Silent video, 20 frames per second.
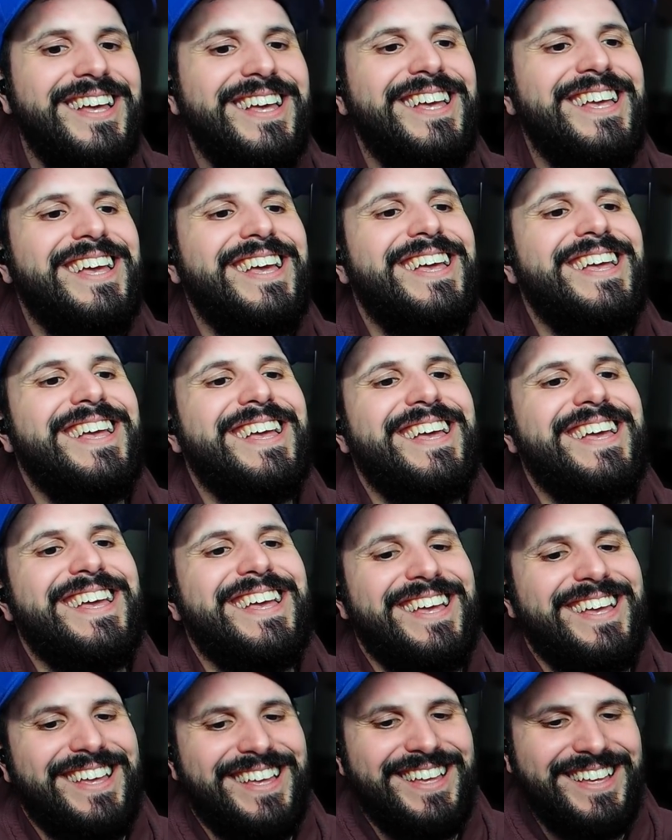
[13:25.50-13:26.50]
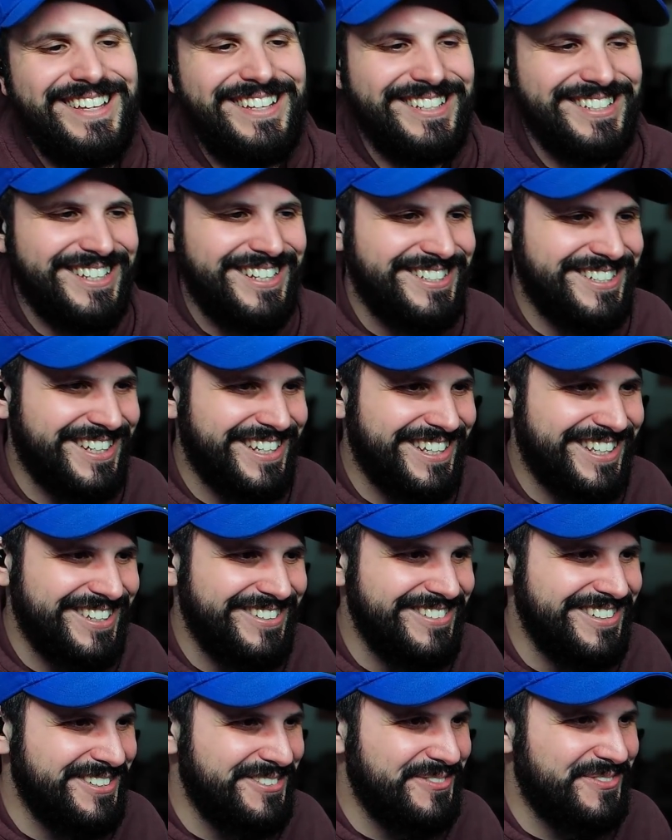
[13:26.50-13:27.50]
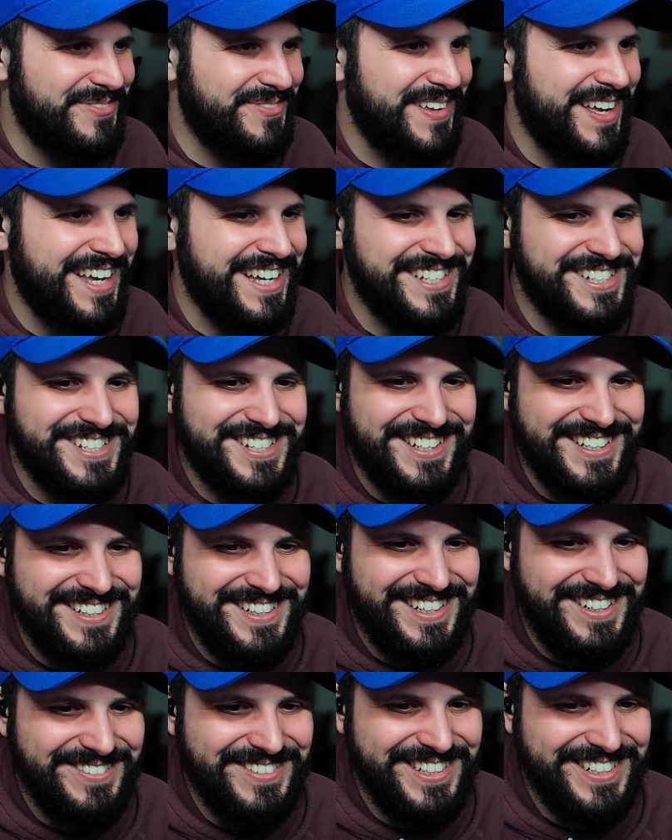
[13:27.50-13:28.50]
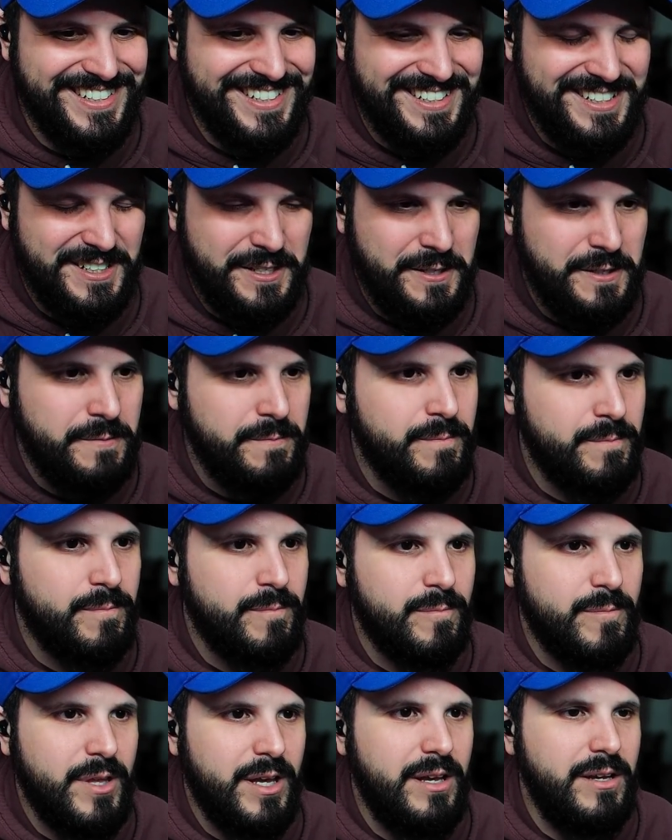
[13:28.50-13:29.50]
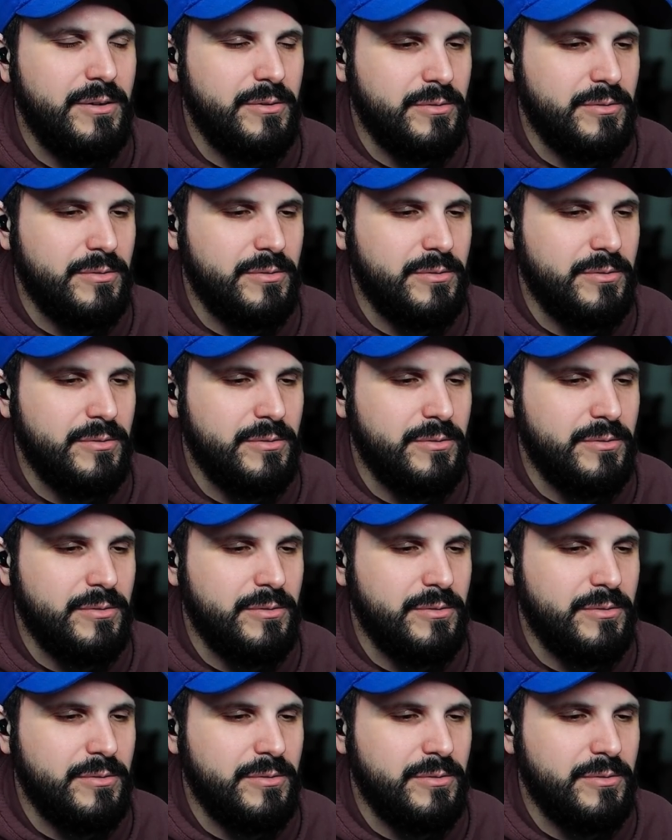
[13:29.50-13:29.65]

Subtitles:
mind. He's such a cute little face. I love it. Oh.